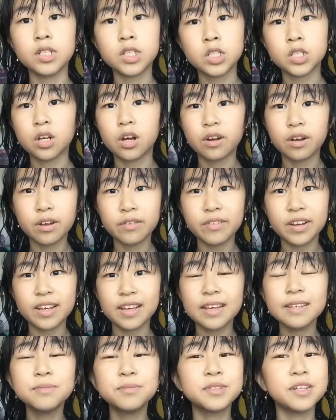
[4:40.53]
Sorry if I
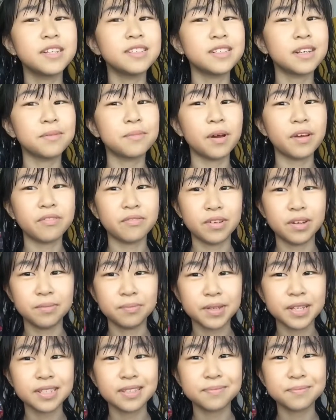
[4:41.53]
keep changing my
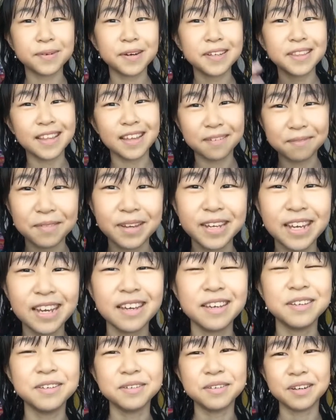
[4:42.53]
filming spot and
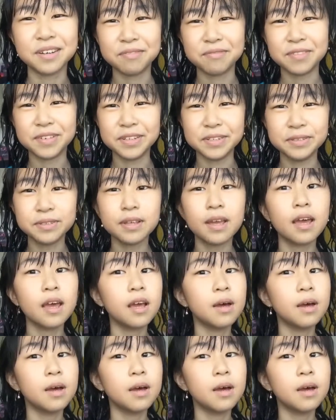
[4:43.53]
making you confused,